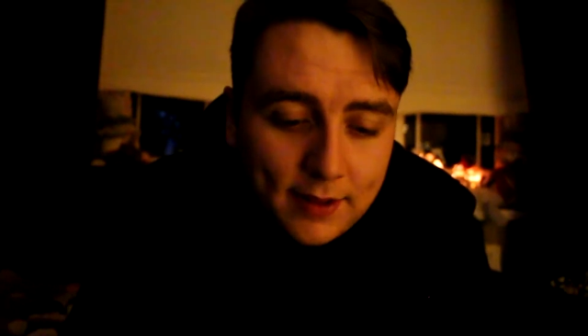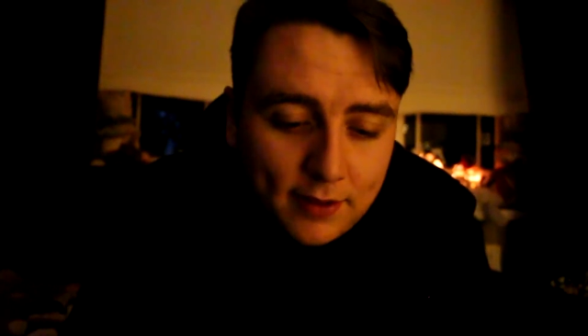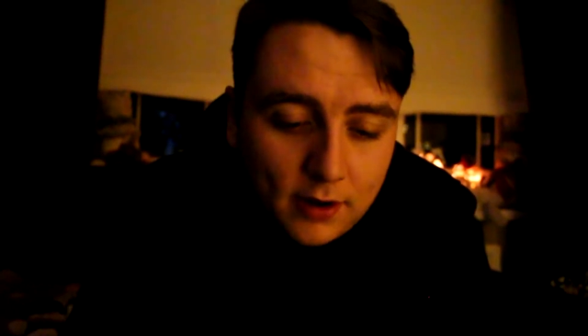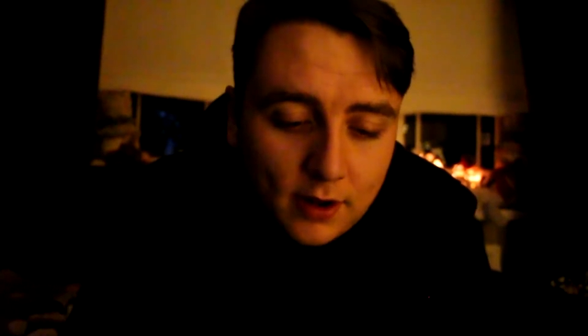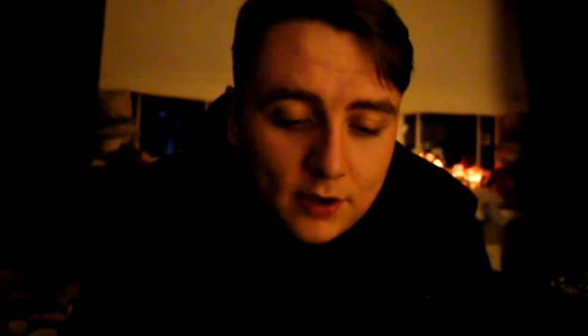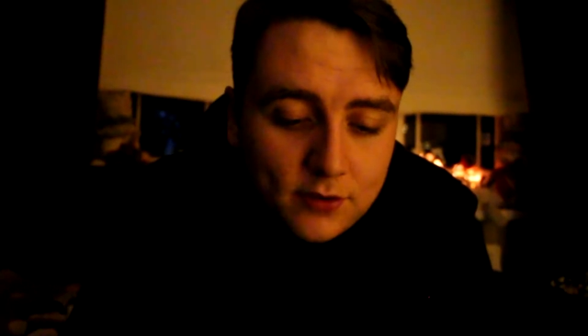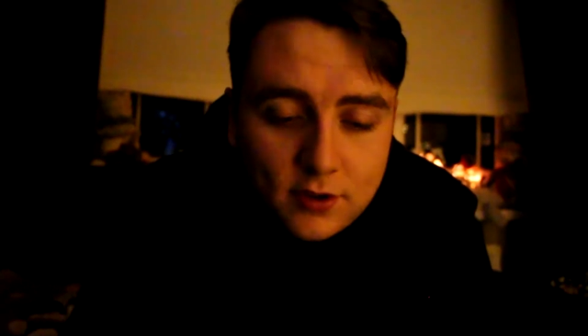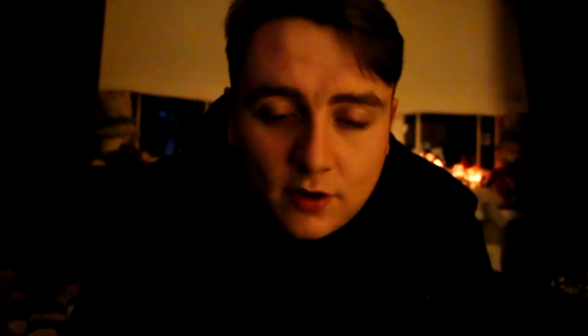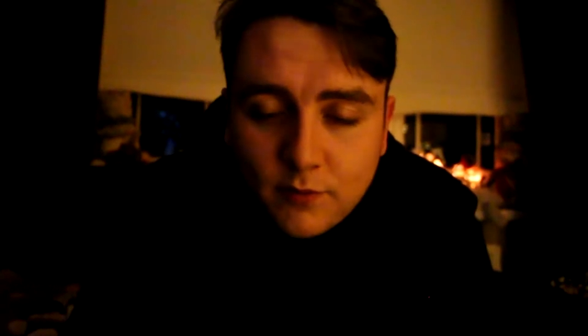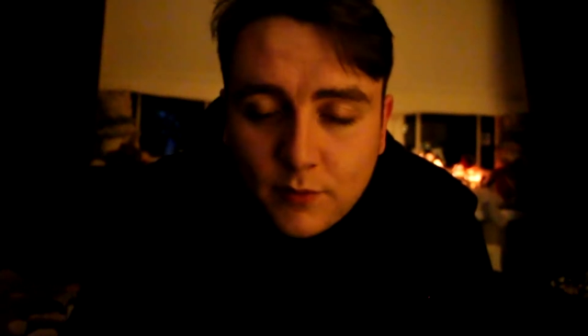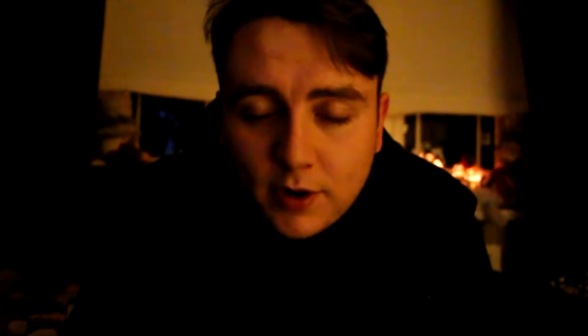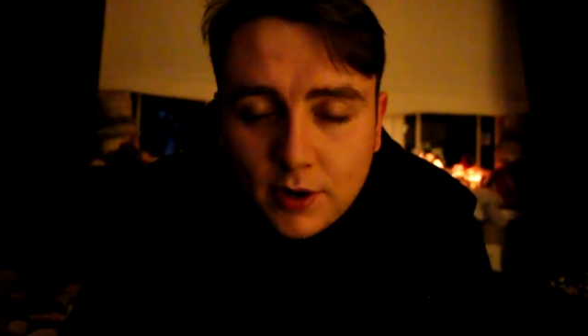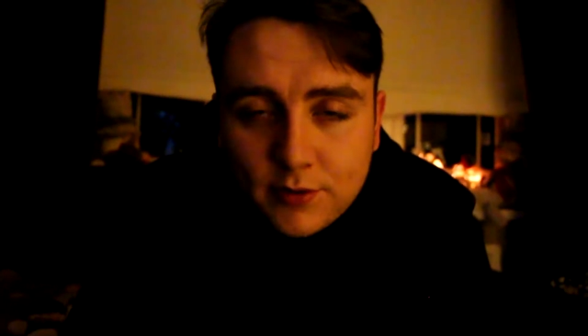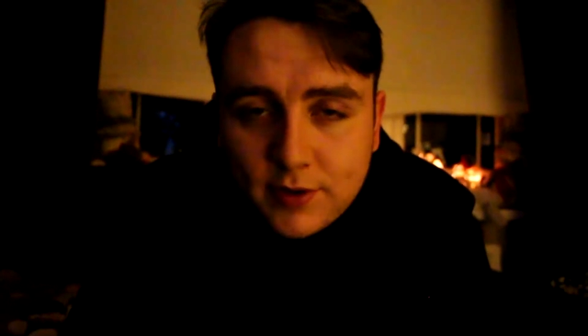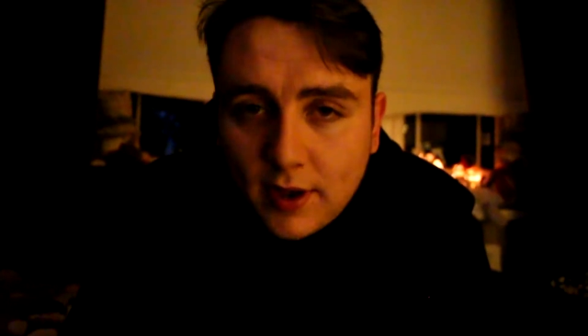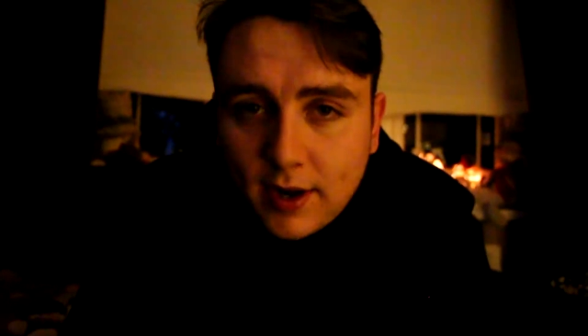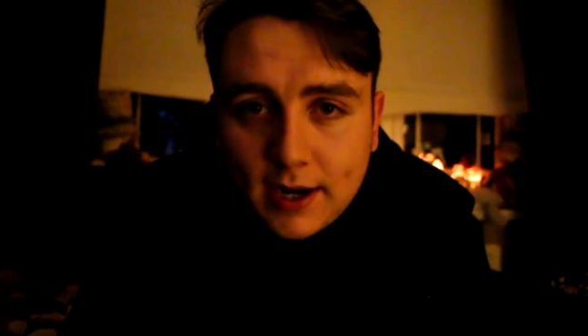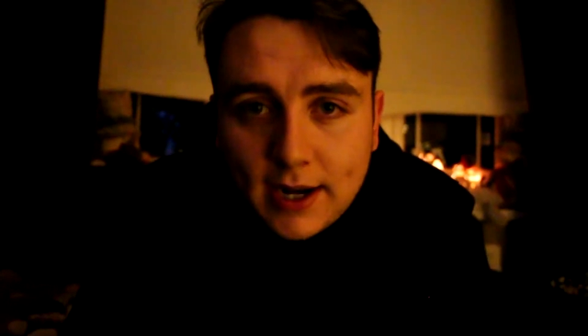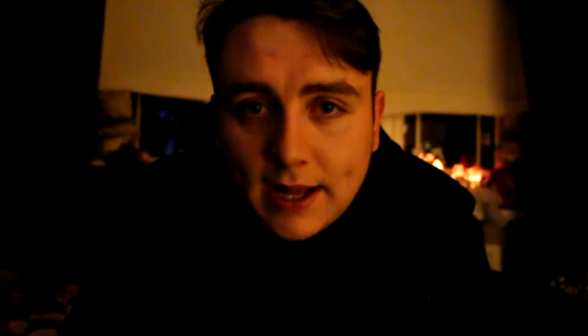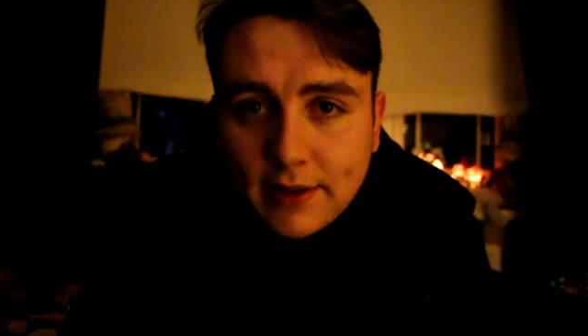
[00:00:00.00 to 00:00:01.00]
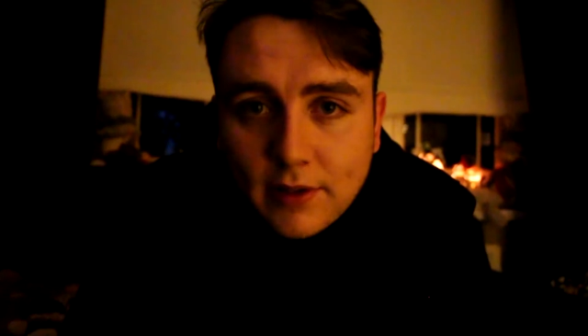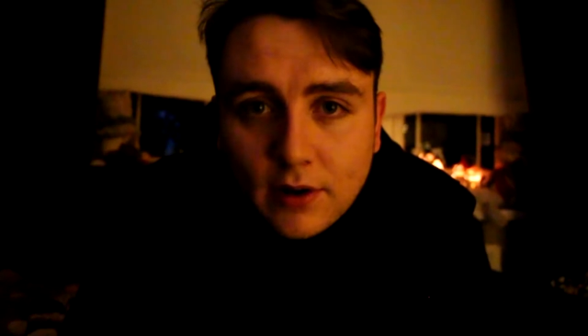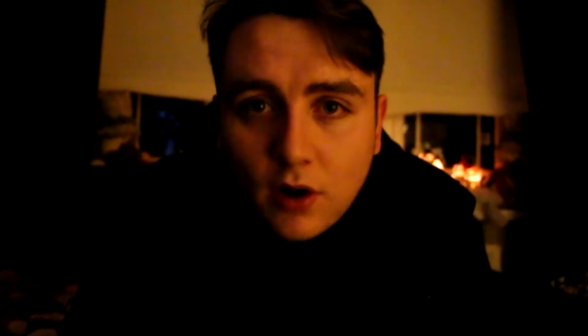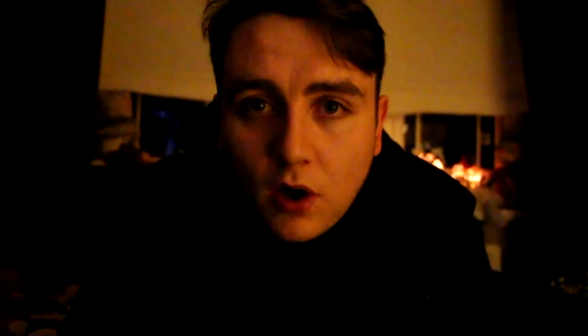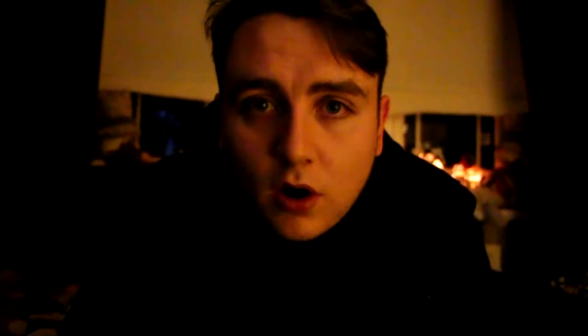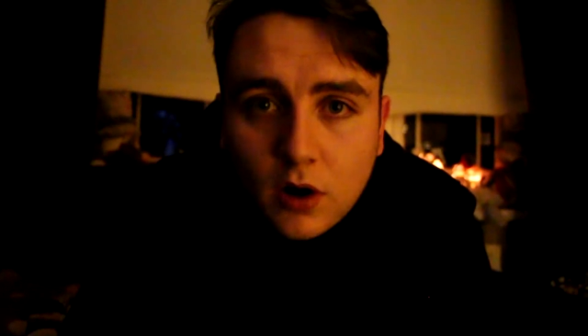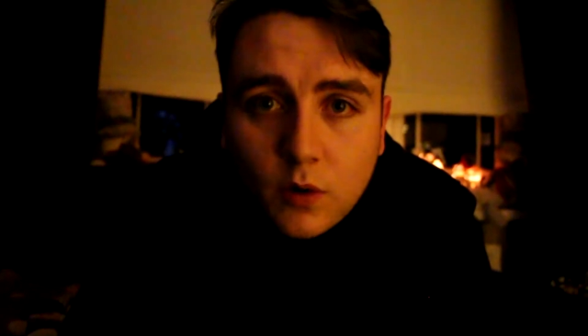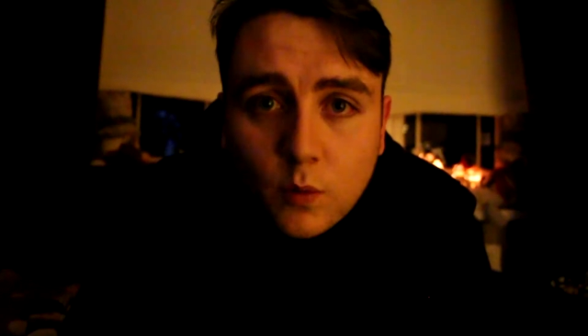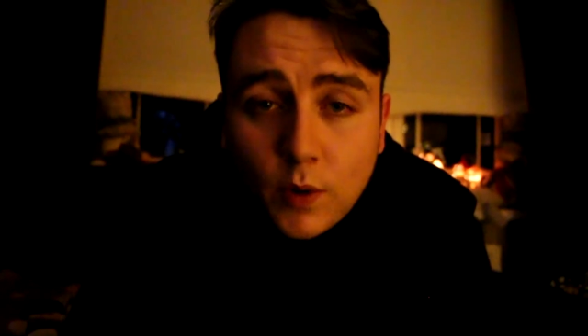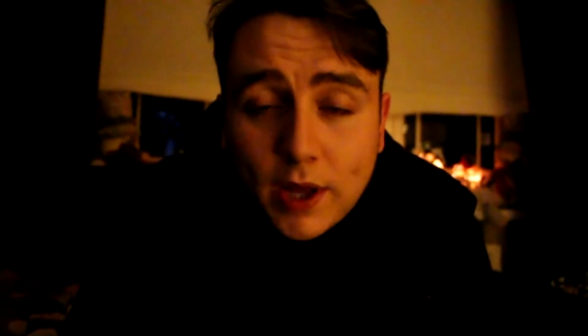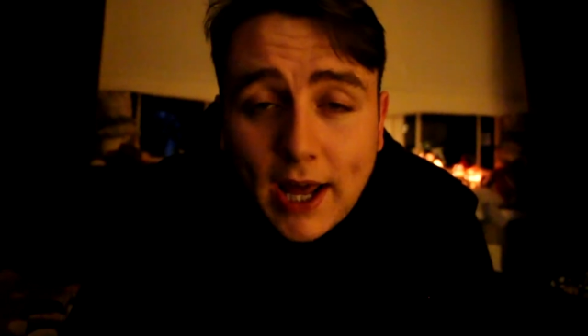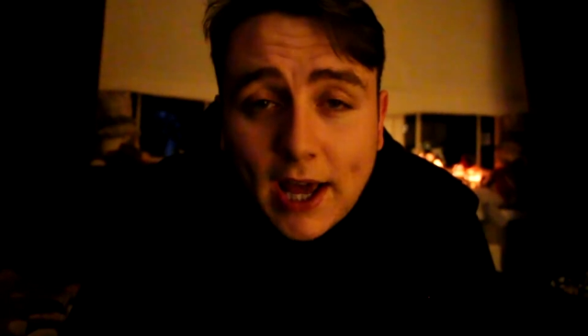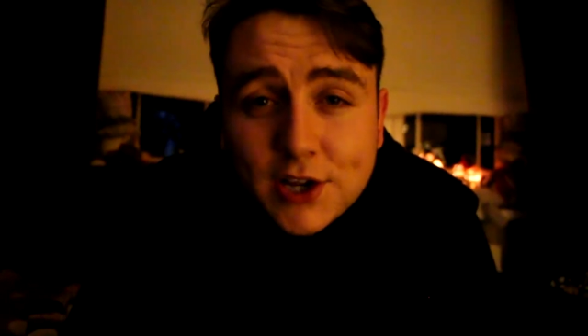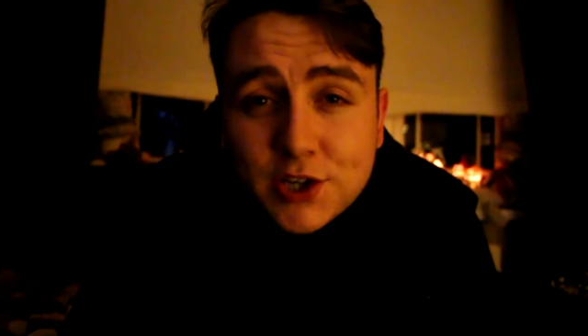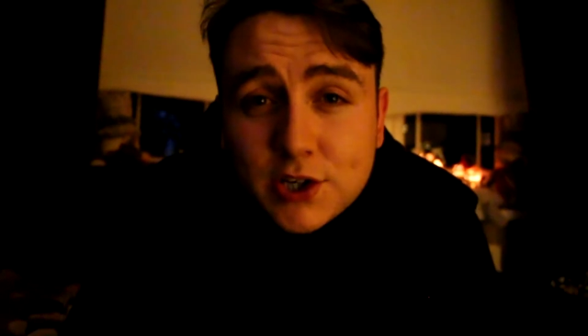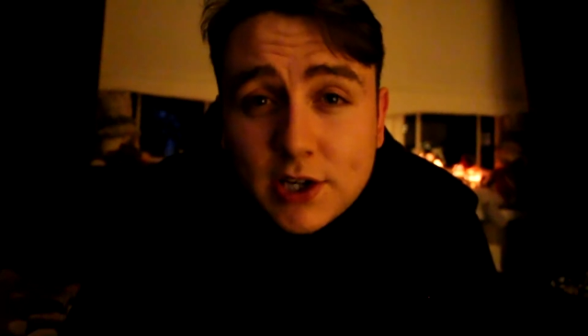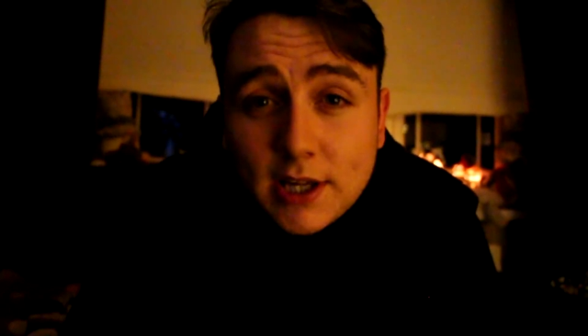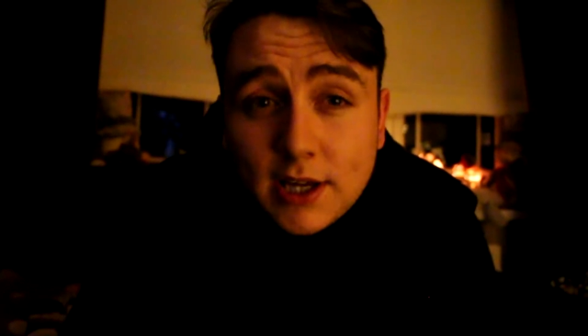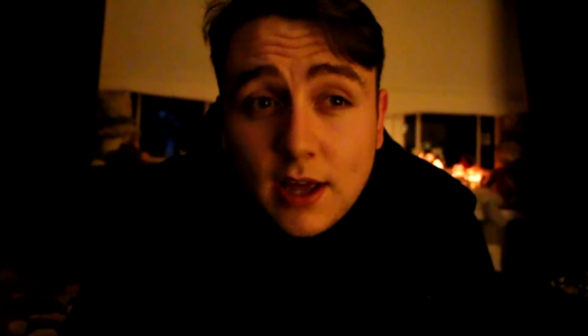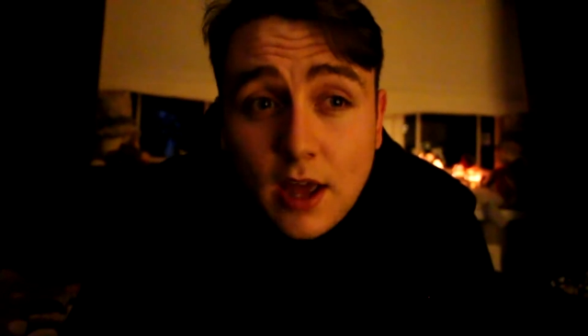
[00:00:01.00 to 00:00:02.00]
the likes of when I was down in Glendalough with
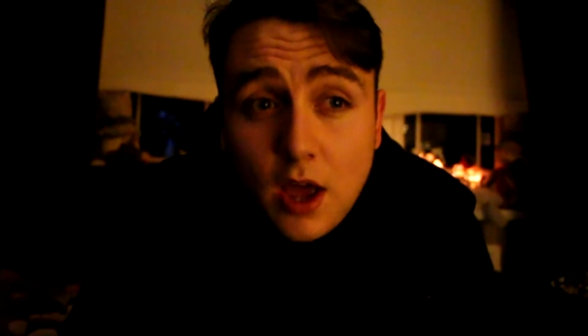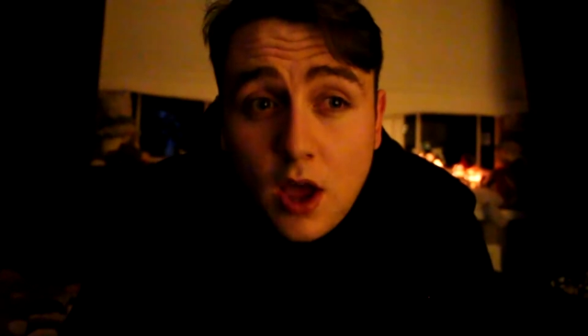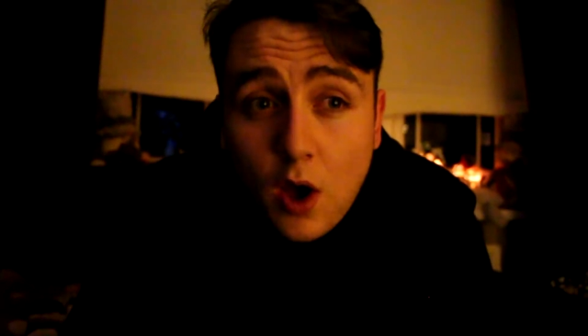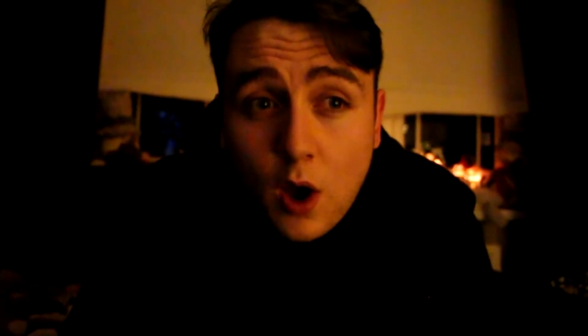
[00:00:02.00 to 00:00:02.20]
Ashley.